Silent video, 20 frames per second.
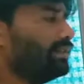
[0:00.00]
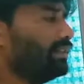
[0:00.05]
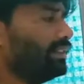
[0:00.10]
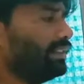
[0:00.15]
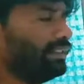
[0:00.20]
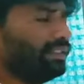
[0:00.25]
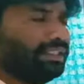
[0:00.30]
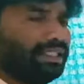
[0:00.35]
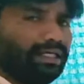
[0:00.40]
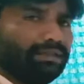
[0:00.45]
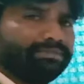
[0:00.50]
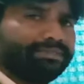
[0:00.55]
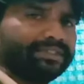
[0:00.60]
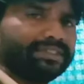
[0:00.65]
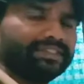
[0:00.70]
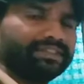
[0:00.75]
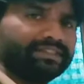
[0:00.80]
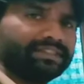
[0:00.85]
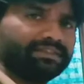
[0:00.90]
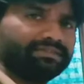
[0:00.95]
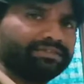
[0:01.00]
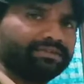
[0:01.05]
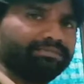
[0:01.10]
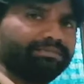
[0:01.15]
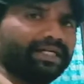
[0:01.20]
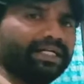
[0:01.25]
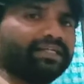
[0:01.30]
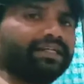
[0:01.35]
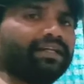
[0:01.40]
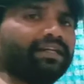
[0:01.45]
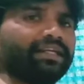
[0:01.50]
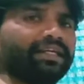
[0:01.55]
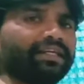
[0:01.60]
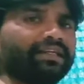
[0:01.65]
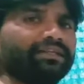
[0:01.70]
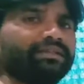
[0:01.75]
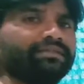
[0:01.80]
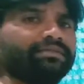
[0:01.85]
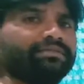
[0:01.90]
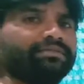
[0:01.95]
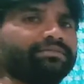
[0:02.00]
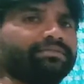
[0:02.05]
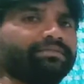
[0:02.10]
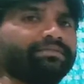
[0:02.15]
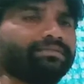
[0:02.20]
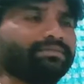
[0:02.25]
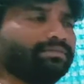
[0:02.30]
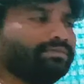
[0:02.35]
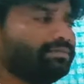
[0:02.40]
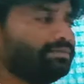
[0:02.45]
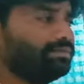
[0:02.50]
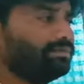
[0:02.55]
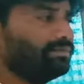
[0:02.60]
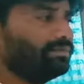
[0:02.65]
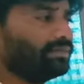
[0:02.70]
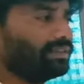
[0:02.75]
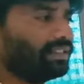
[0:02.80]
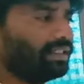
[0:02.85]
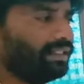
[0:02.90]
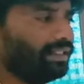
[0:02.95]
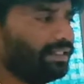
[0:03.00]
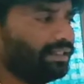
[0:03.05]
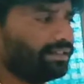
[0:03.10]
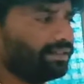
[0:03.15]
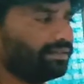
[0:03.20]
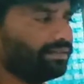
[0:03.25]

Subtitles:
in the absence of a battery. Clear?